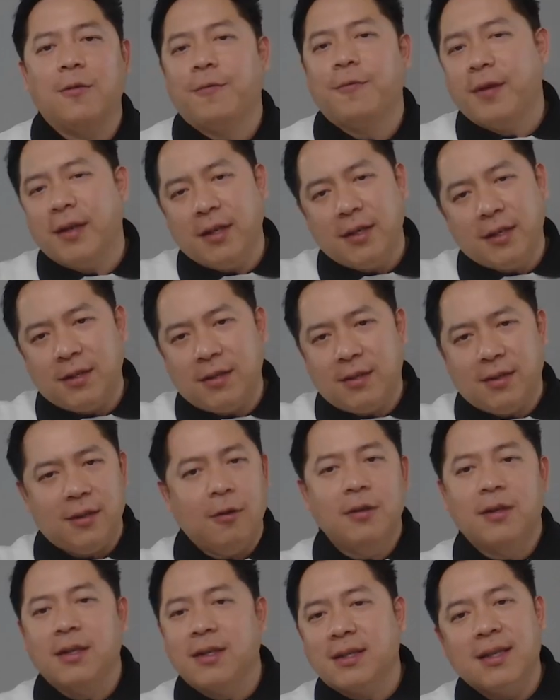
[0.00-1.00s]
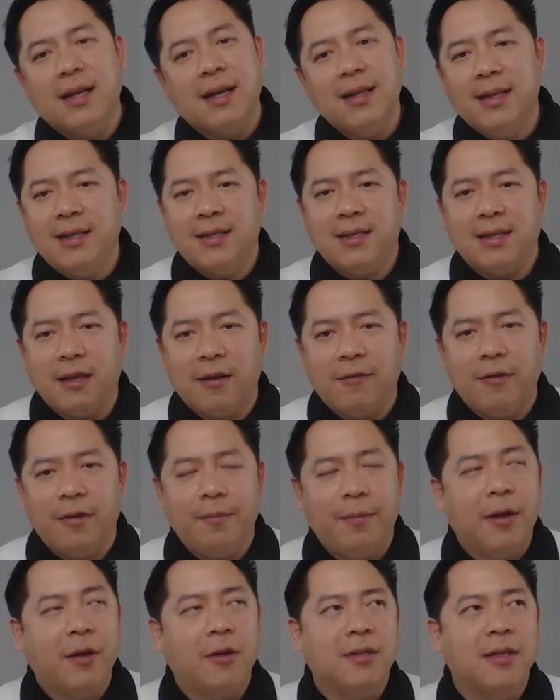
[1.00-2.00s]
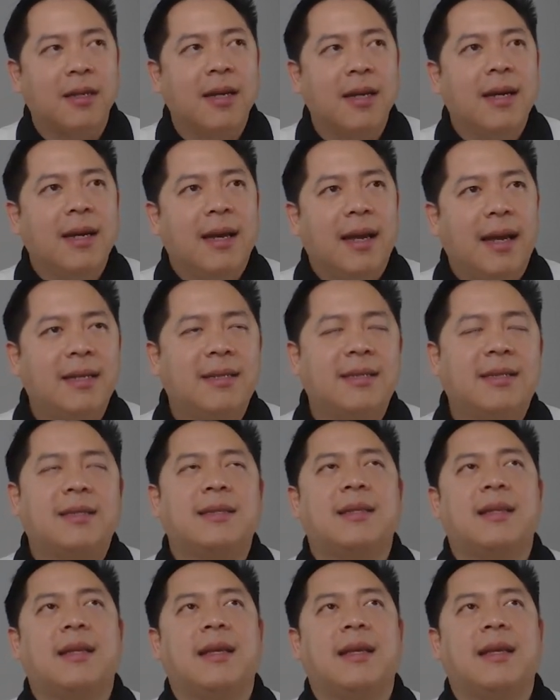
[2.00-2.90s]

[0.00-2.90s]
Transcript: to finish all the studies and everything, because it's